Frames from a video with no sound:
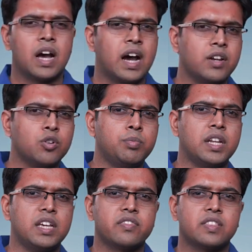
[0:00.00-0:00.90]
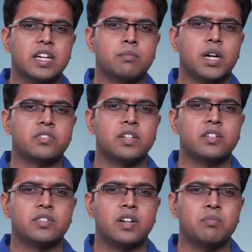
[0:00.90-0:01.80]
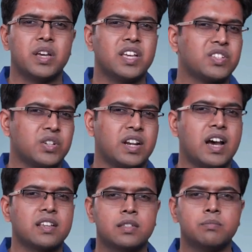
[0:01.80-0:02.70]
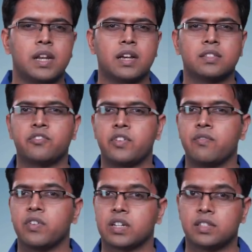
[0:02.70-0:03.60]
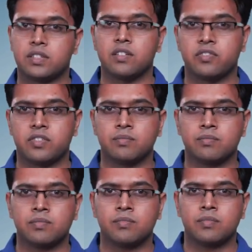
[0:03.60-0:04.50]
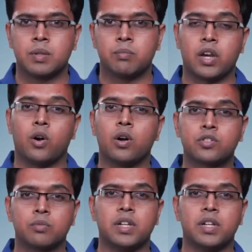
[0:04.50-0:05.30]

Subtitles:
I do believe that mastering Scrum is not as simple as the framework itself, but I also